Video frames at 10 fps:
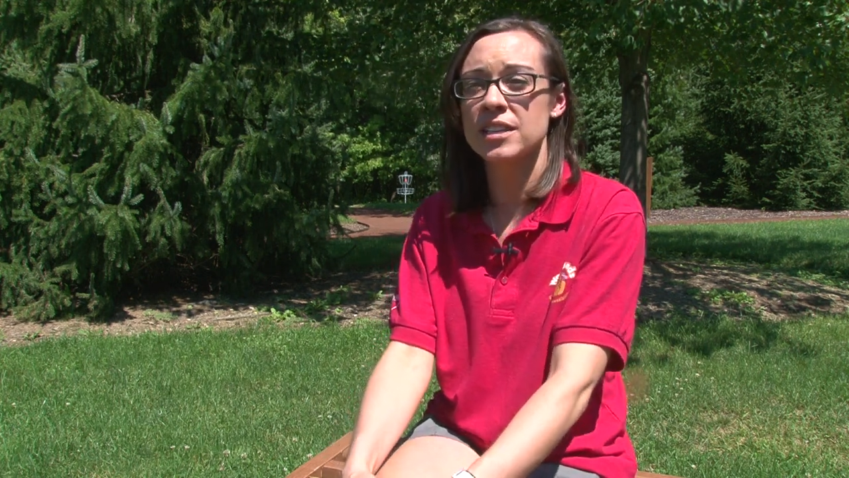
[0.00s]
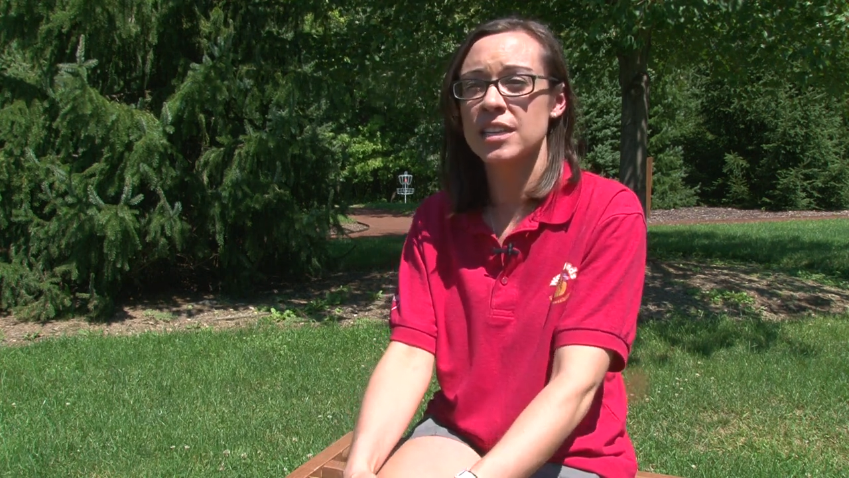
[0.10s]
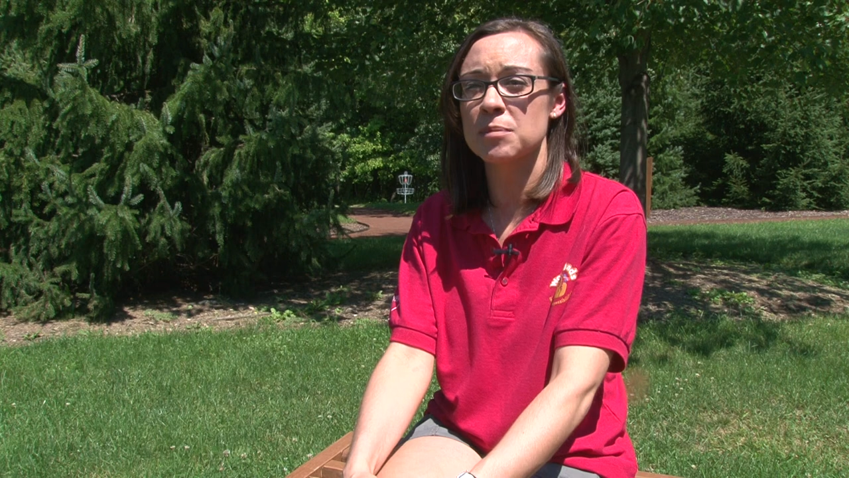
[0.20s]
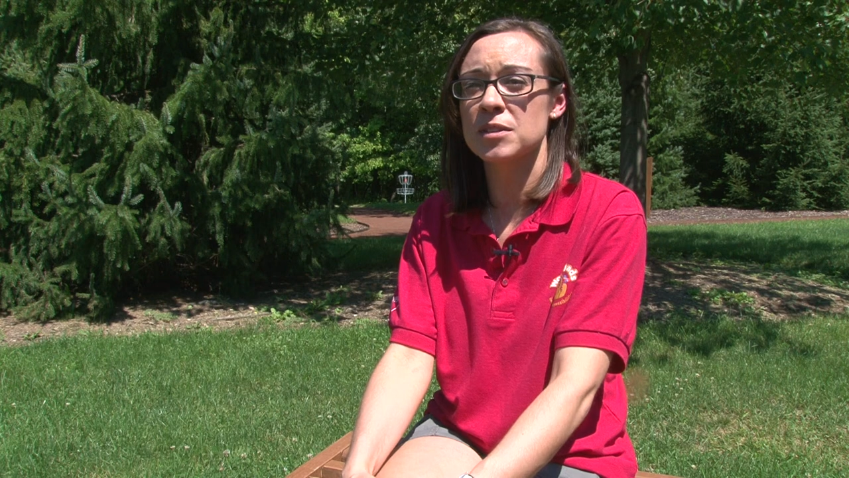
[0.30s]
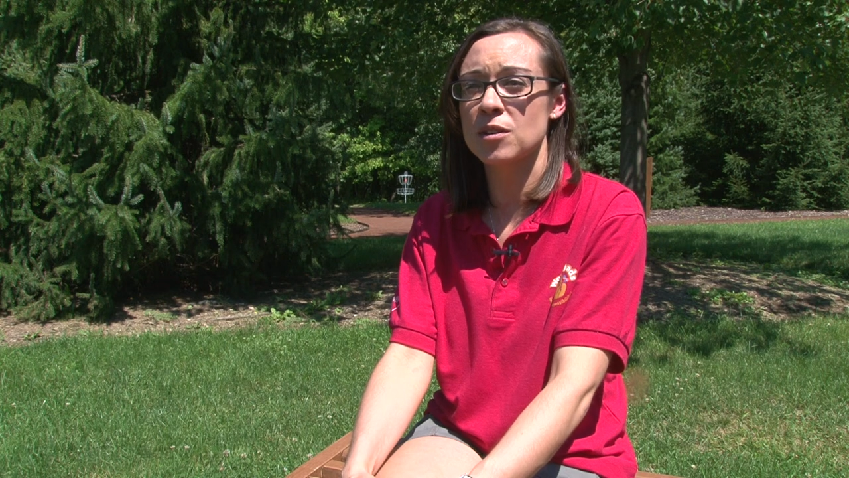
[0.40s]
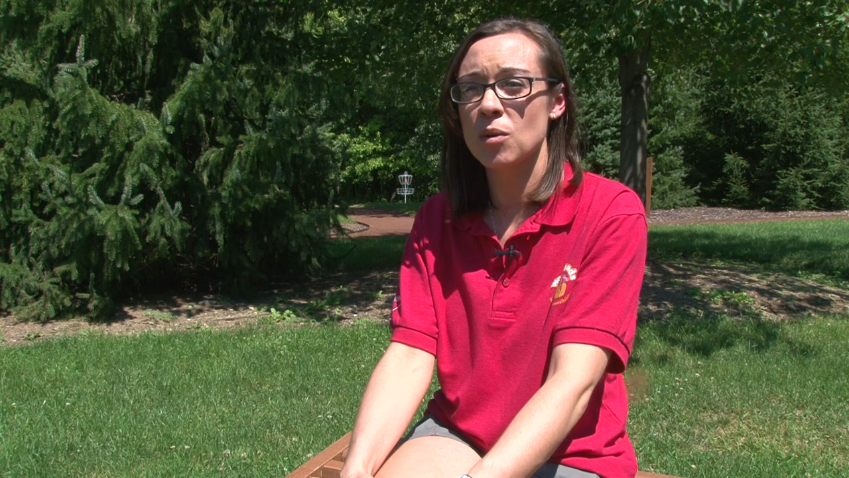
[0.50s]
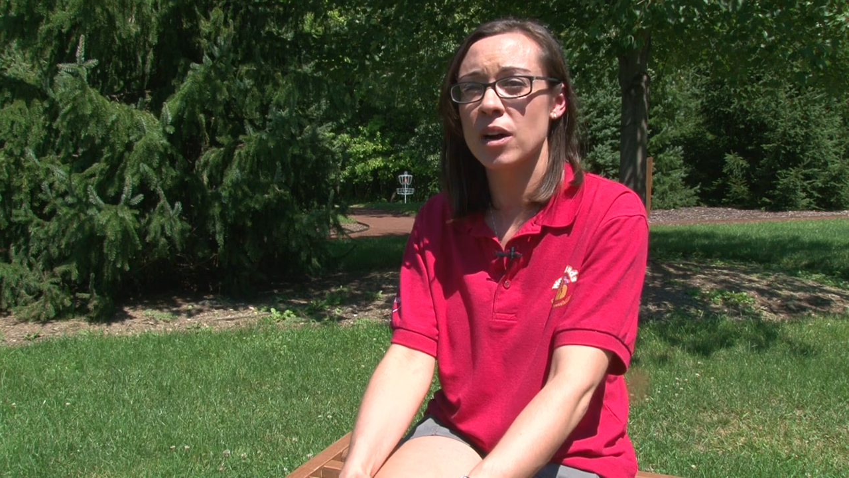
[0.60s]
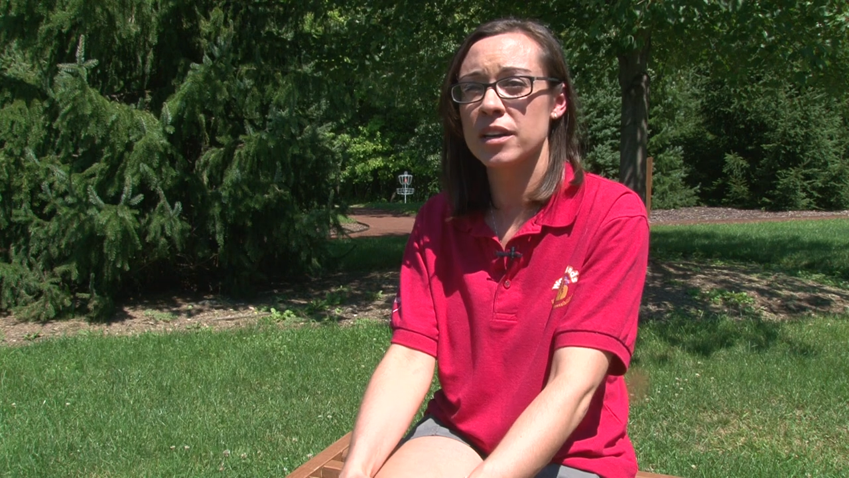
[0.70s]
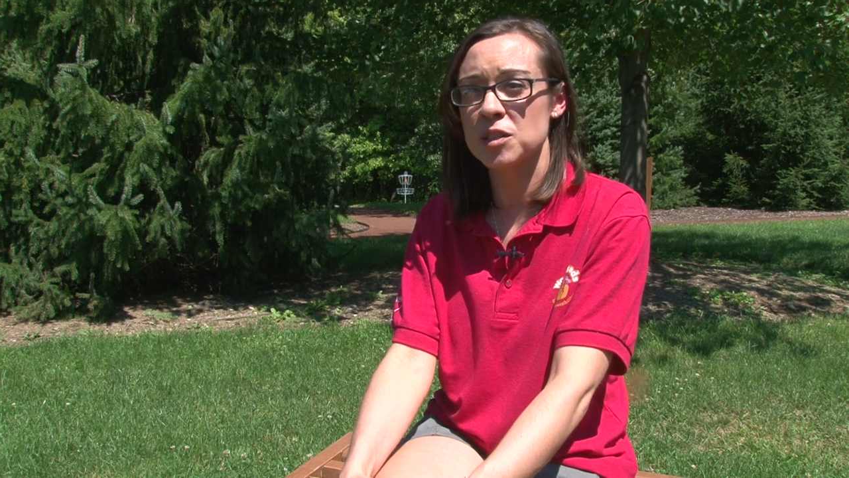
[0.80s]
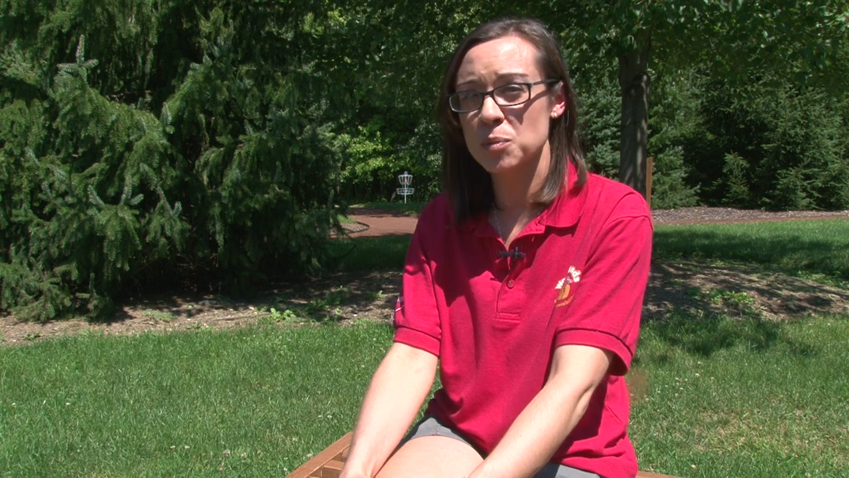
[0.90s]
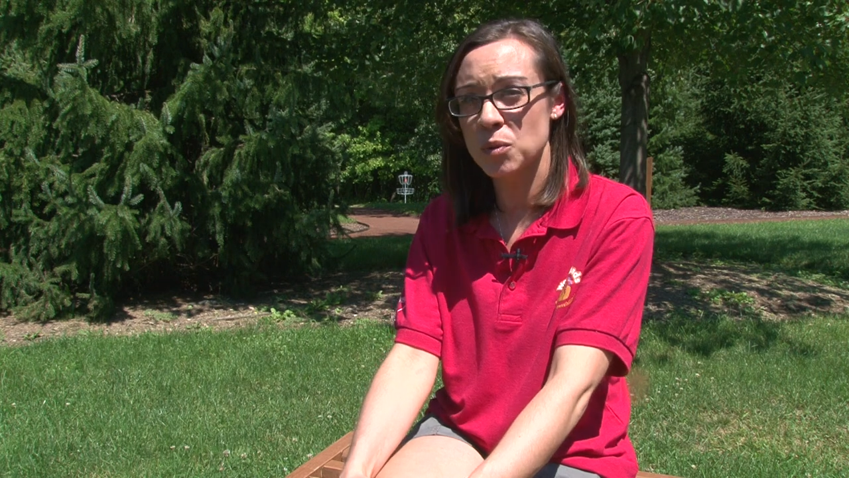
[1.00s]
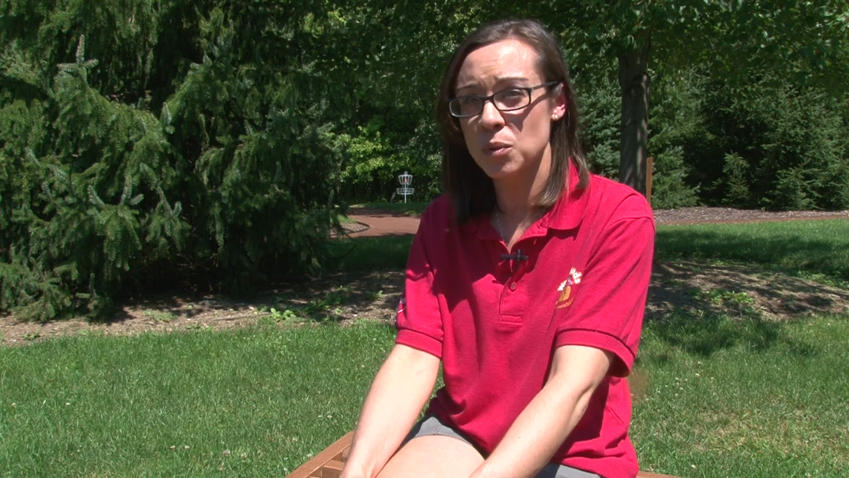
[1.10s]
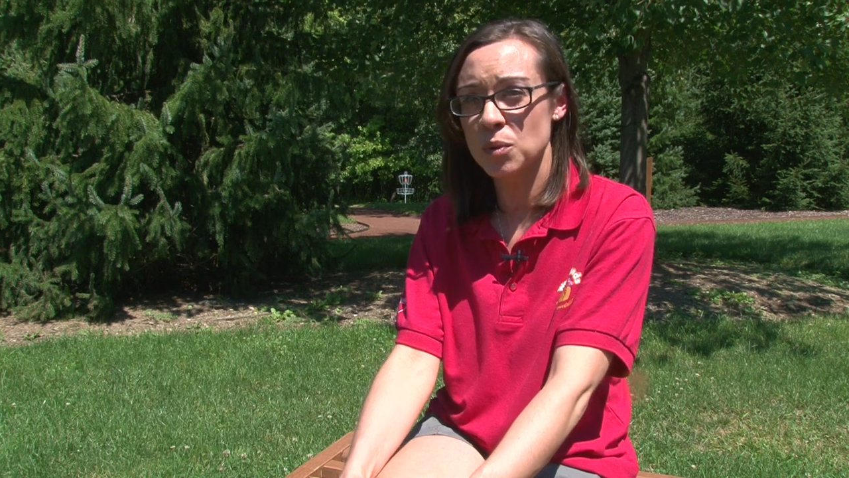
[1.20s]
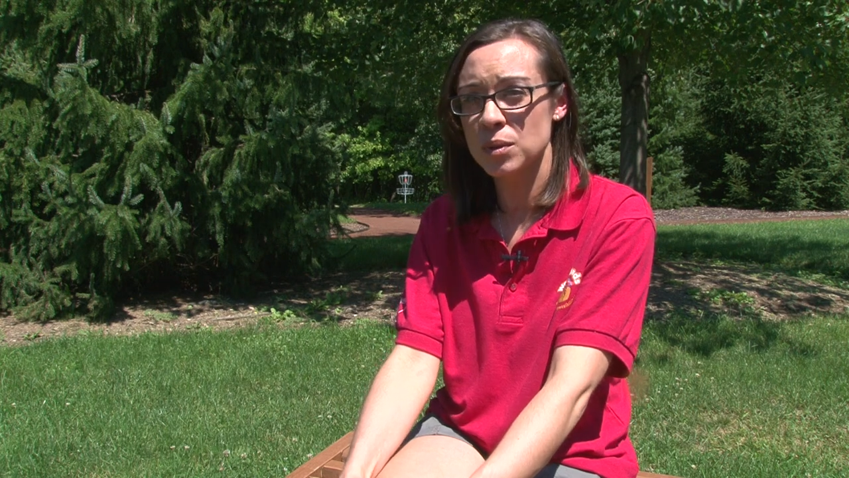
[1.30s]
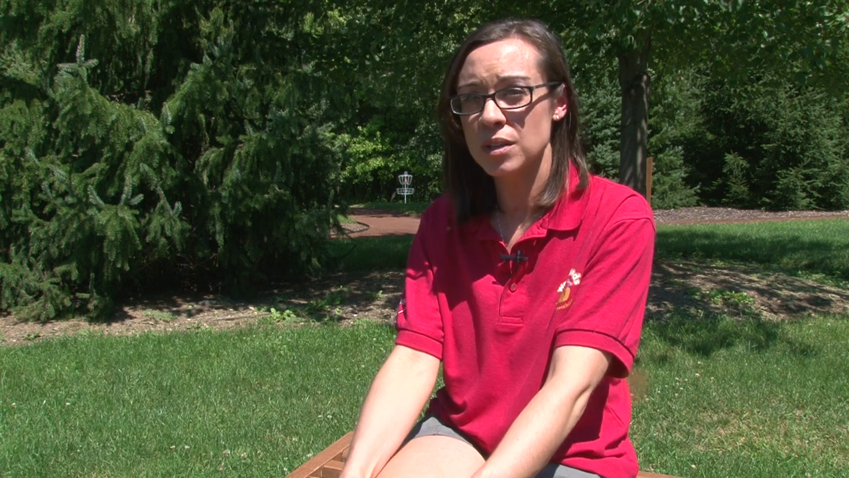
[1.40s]
adapted aquatics
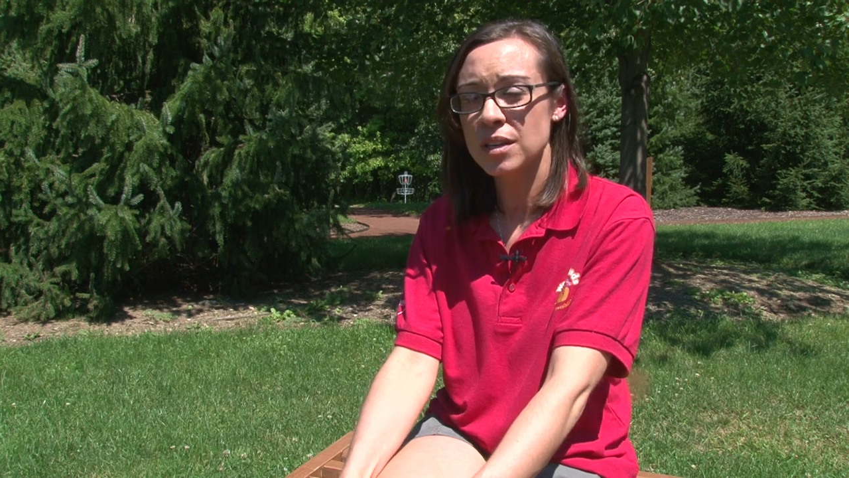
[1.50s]
pool,